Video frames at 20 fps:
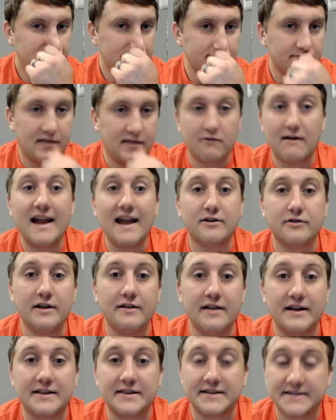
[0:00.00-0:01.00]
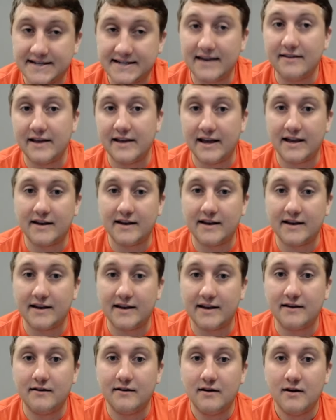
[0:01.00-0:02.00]
theoretically, like the
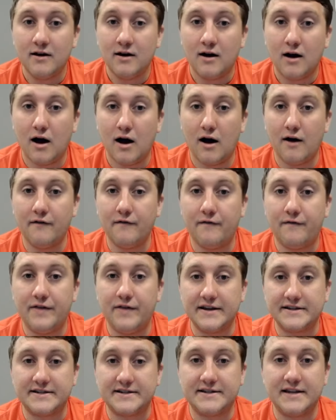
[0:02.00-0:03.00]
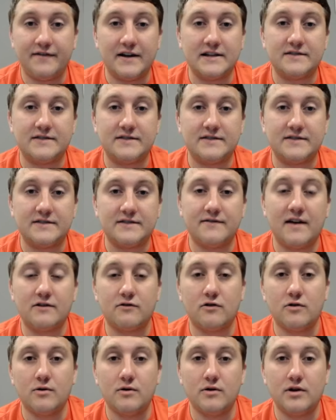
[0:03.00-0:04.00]
ceiling of this defensive
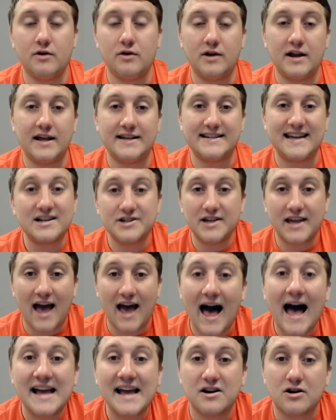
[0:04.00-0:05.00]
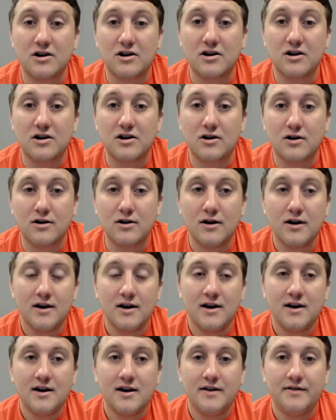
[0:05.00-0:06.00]
end unit is actually higher
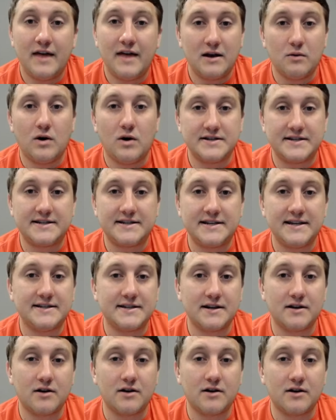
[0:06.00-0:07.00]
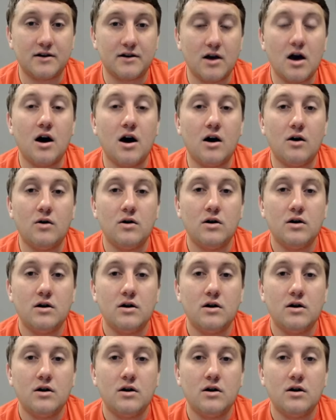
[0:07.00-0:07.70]
than it was a season ago.